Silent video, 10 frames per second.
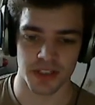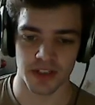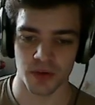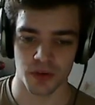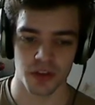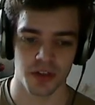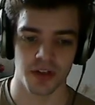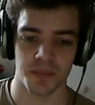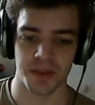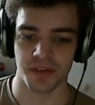and they all
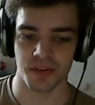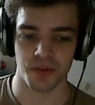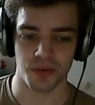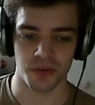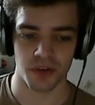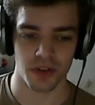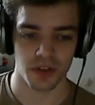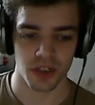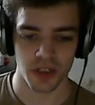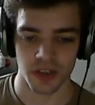come into
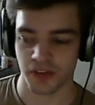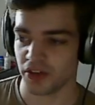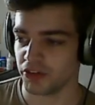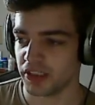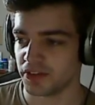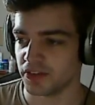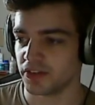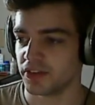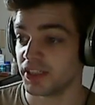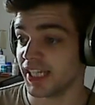
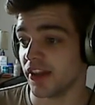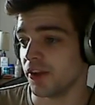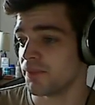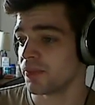considerations together